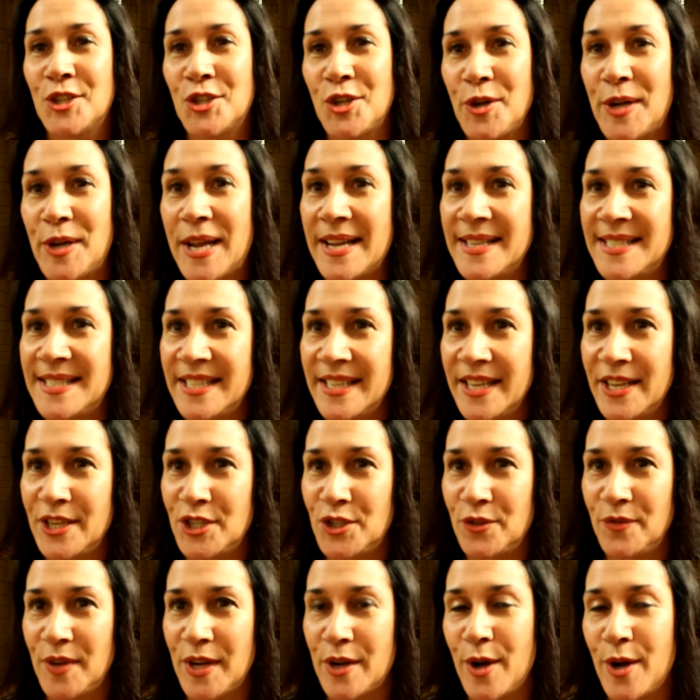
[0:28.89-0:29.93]
showcasing
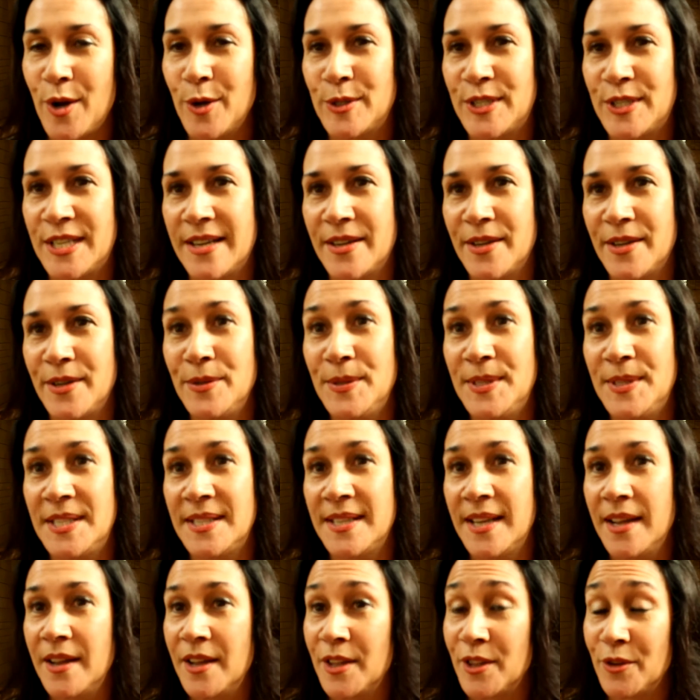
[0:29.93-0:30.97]
each of our hotels
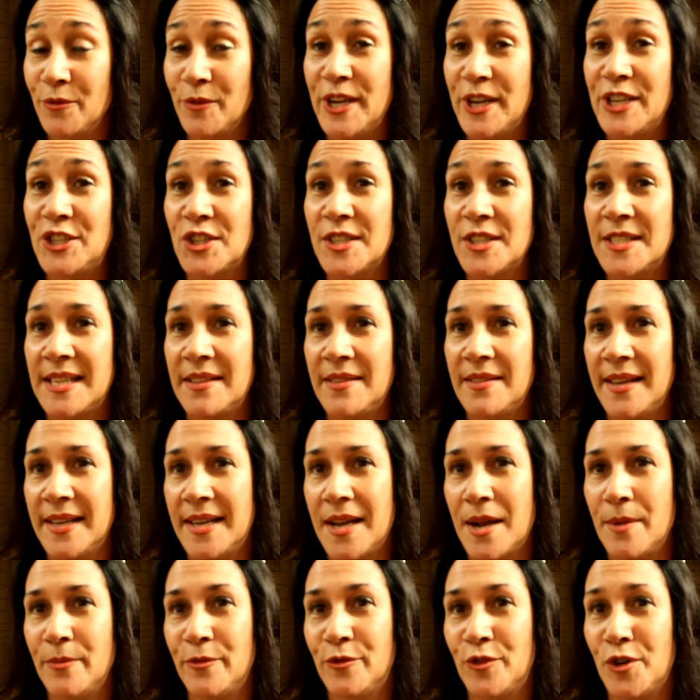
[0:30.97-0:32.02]
the regions that
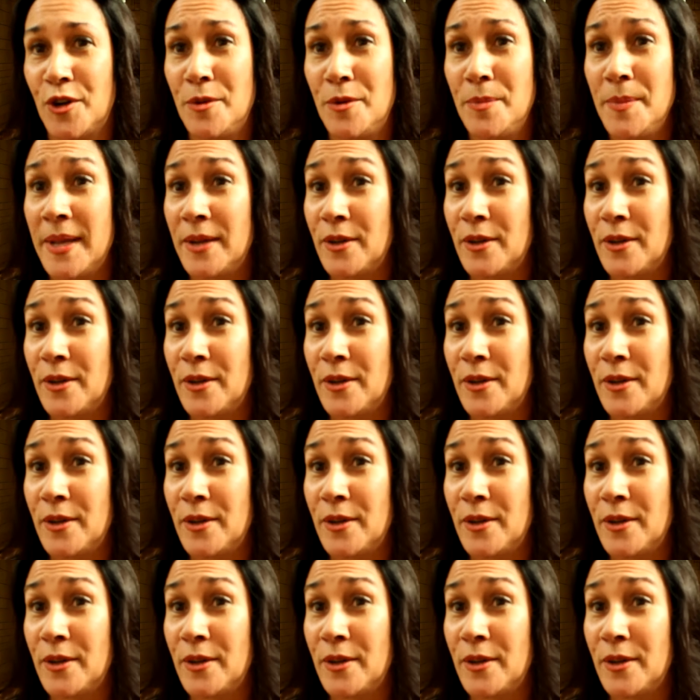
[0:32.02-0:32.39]
they come from,